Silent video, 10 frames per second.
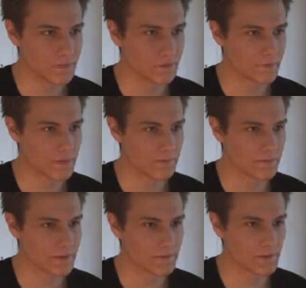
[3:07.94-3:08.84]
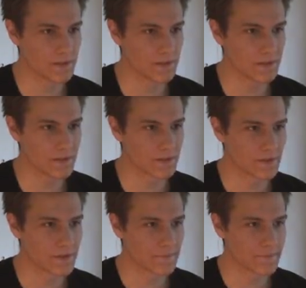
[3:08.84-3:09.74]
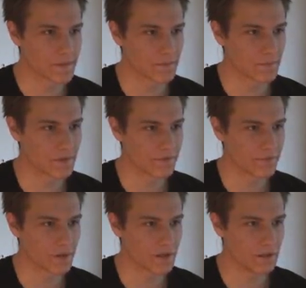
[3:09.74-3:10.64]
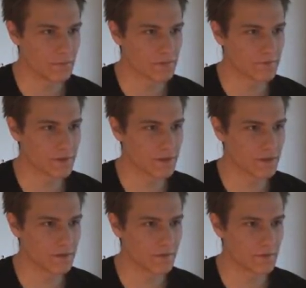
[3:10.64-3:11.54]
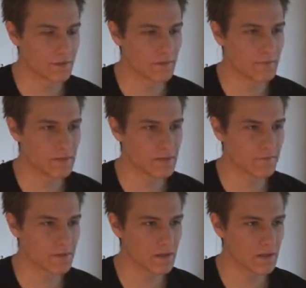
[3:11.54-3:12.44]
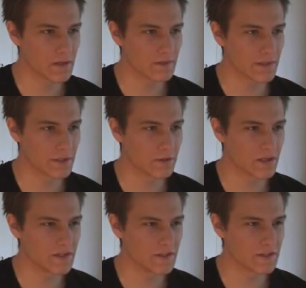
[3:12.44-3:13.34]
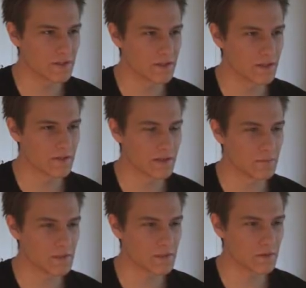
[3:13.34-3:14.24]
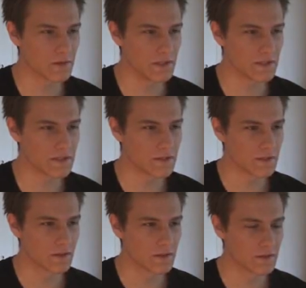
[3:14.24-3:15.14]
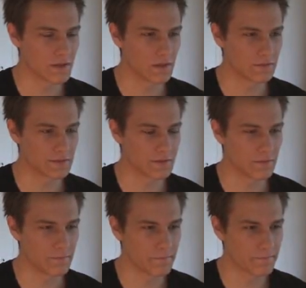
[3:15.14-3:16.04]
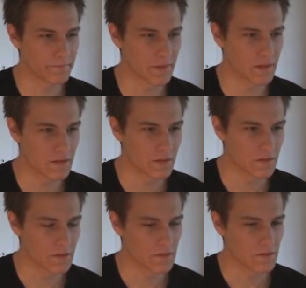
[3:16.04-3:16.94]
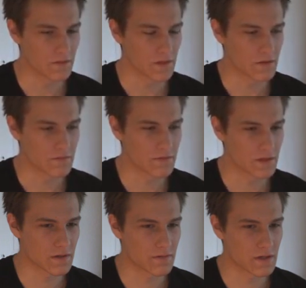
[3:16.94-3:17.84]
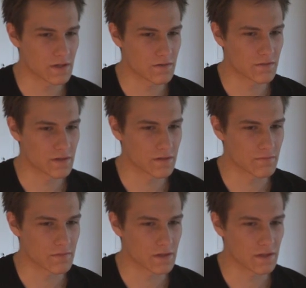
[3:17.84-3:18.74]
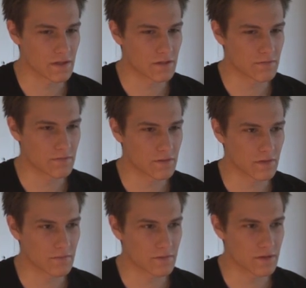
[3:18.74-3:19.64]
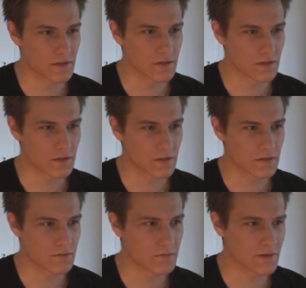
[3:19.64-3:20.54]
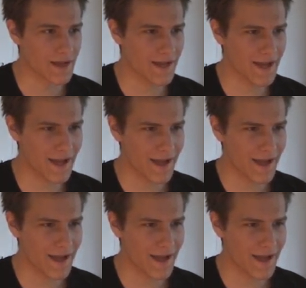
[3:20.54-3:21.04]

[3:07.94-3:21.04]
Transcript: Oh man, this place is pretty funky. What's over here? Did I miss something? Like cookies? Did I miss cookies? Okay, let's go. Get around, get around, I get around, yeah, I get around.